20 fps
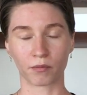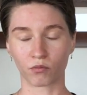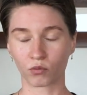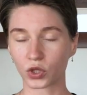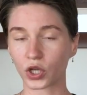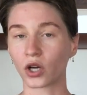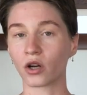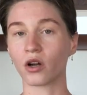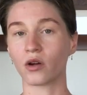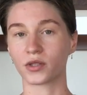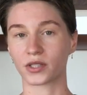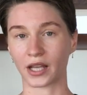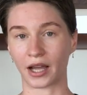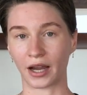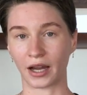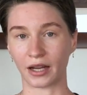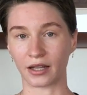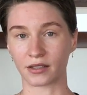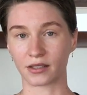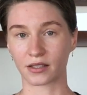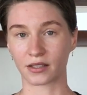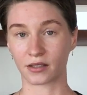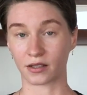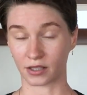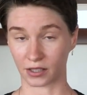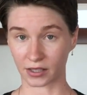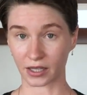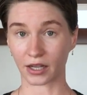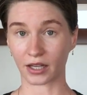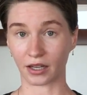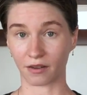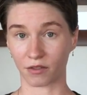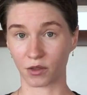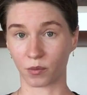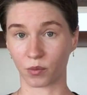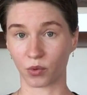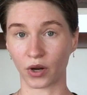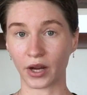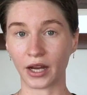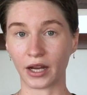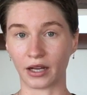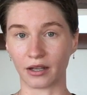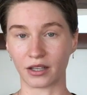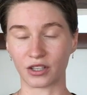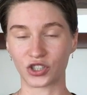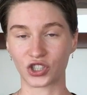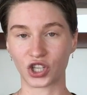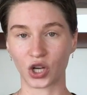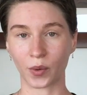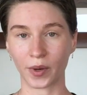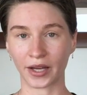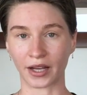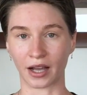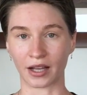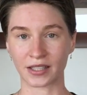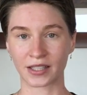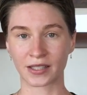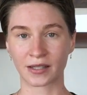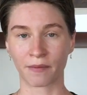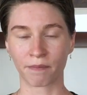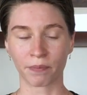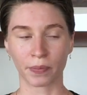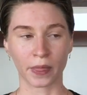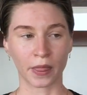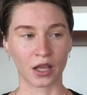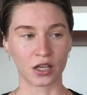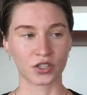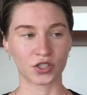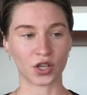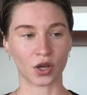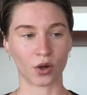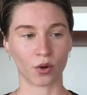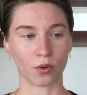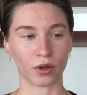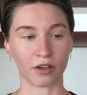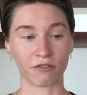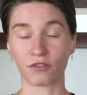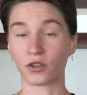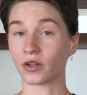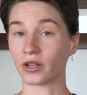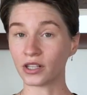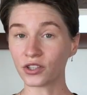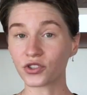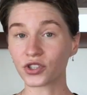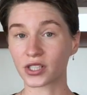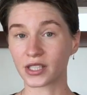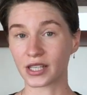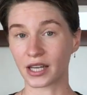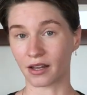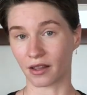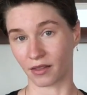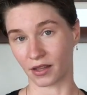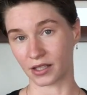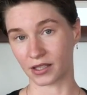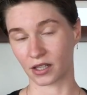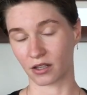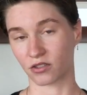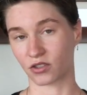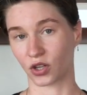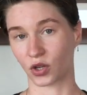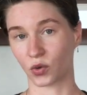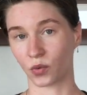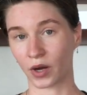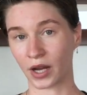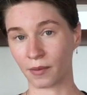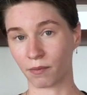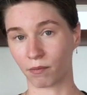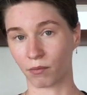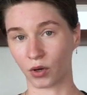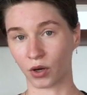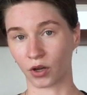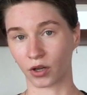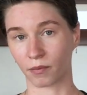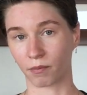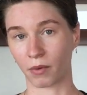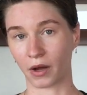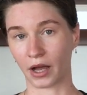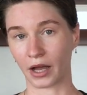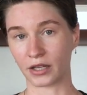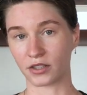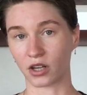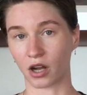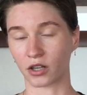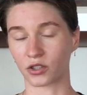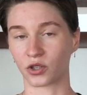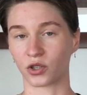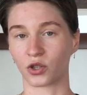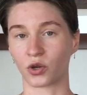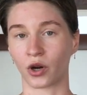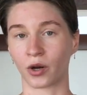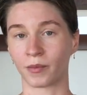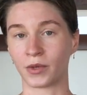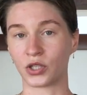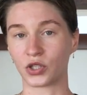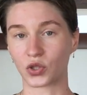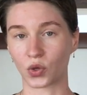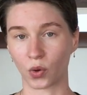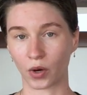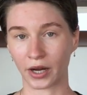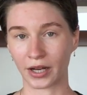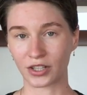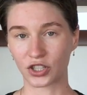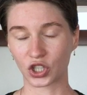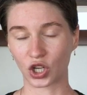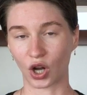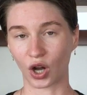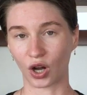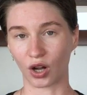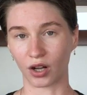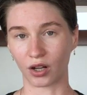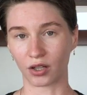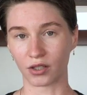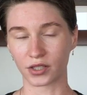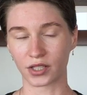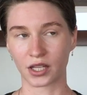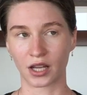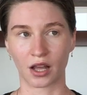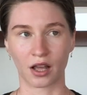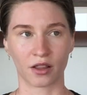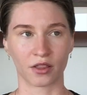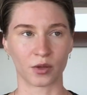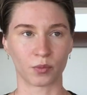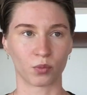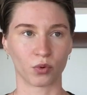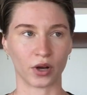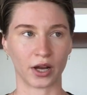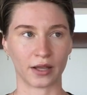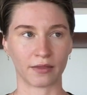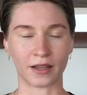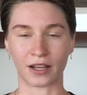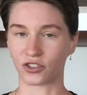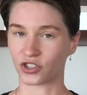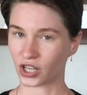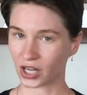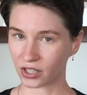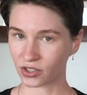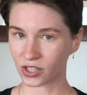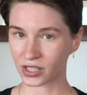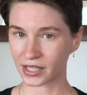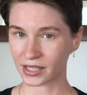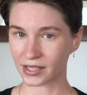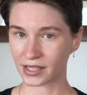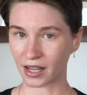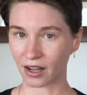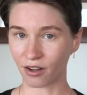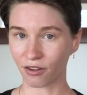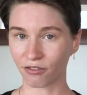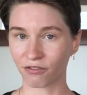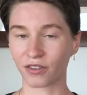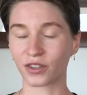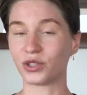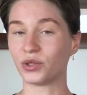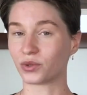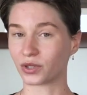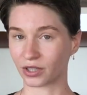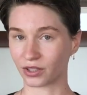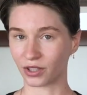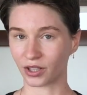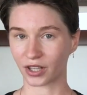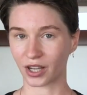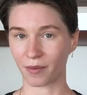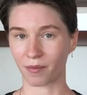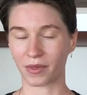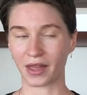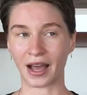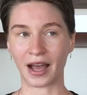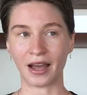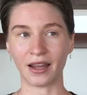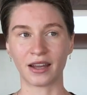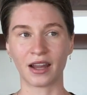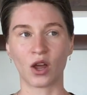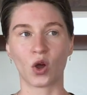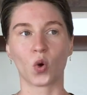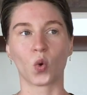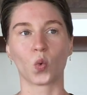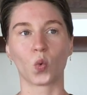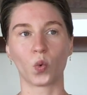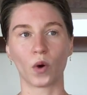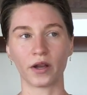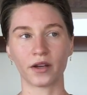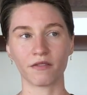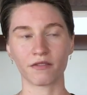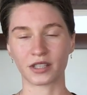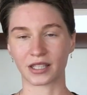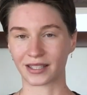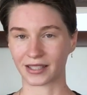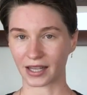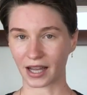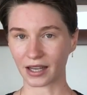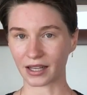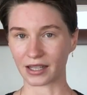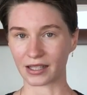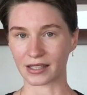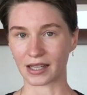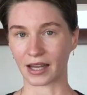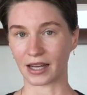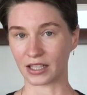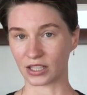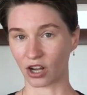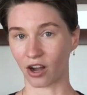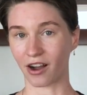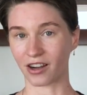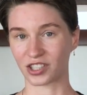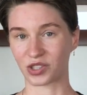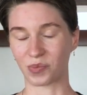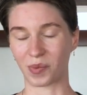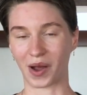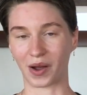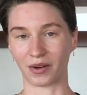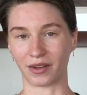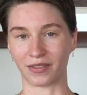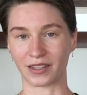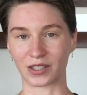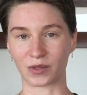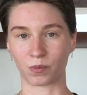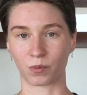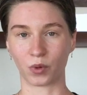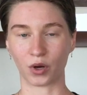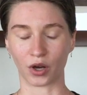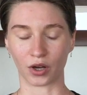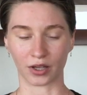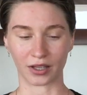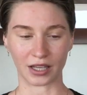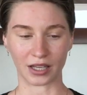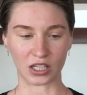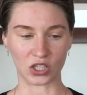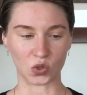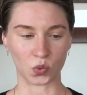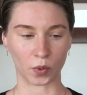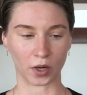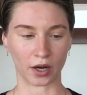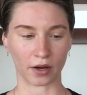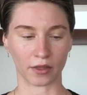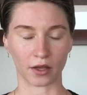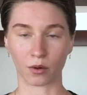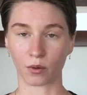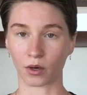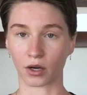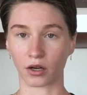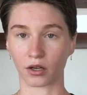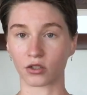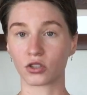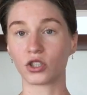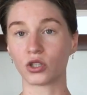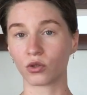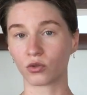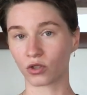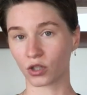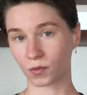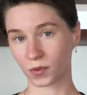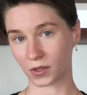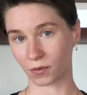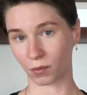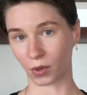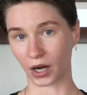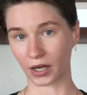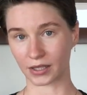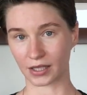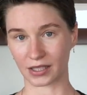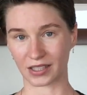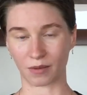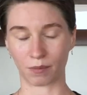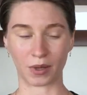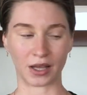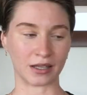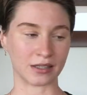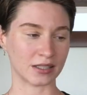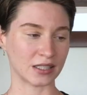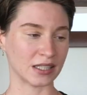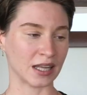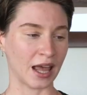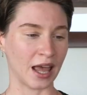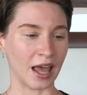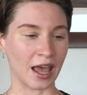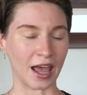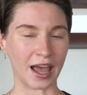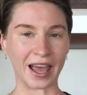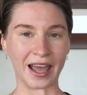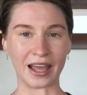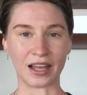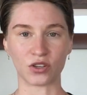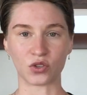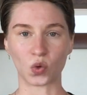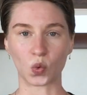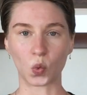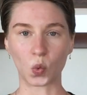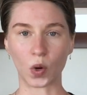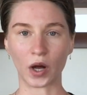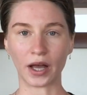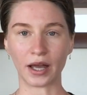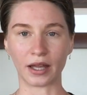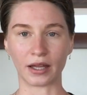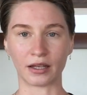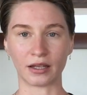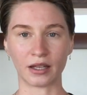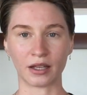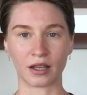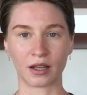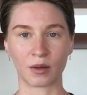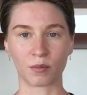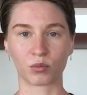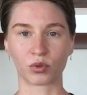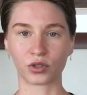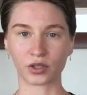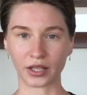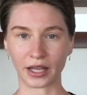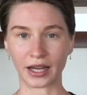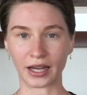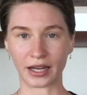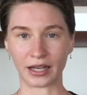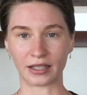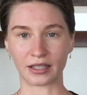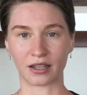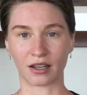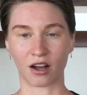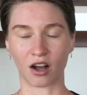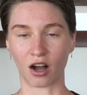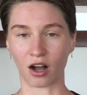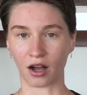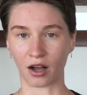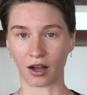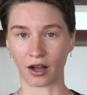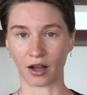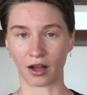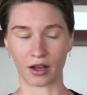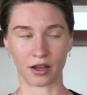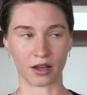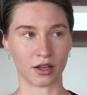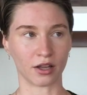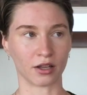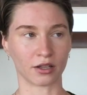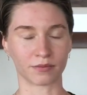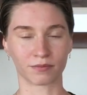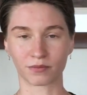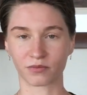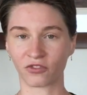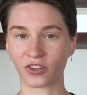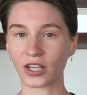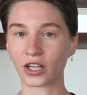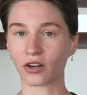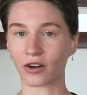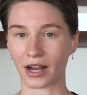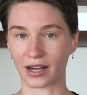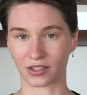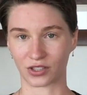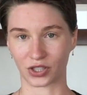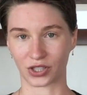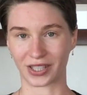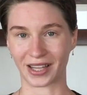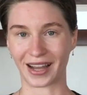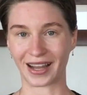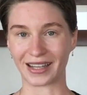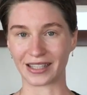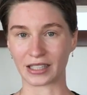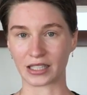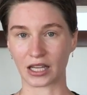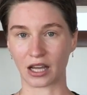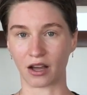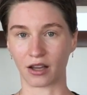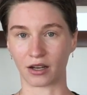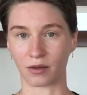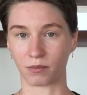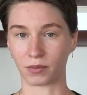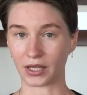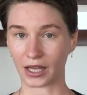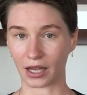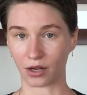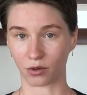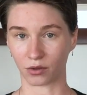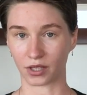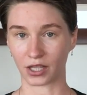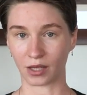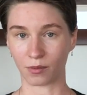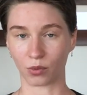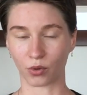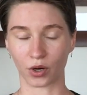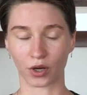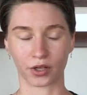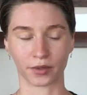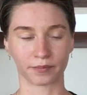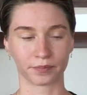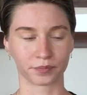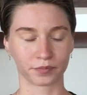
neuroscience, the study of the brain, is showing us. So if you're interested in this, there's a great book by Dr. Norman Doidge called The Brain That Changes Itself. You can look up that. One of the studies that he talks about in this book is where there were two groups of participants and one played uh, a finger exercise on a piano keyboard.